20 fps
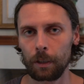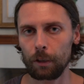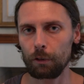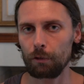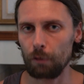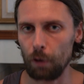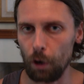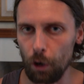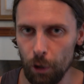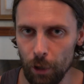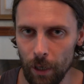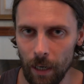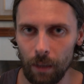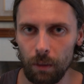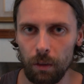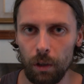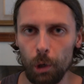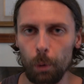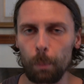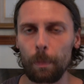grow a
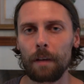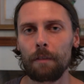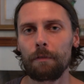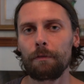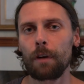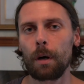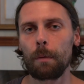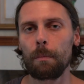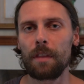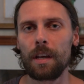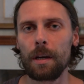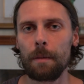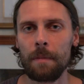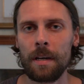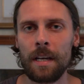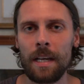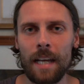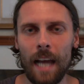little bit from them,